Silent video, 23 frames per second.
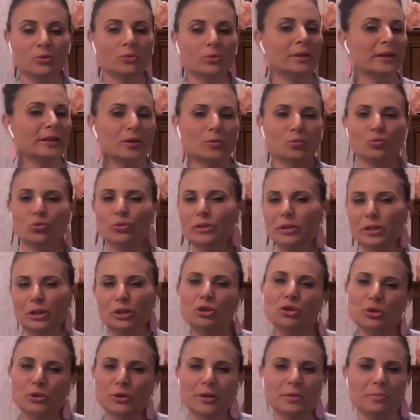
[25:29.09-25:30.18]
So, like, I'm
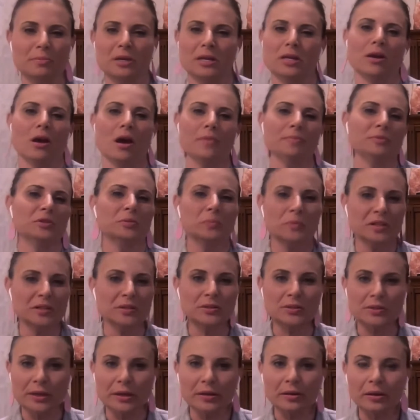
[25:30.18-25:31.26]
really good at being
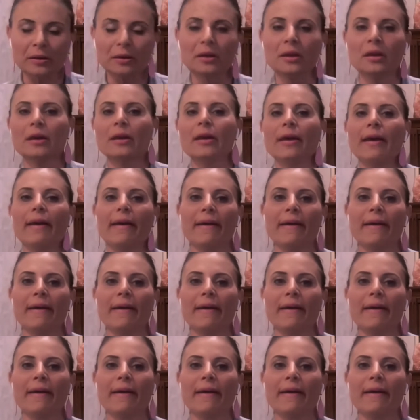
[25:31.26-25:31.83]
optimistic.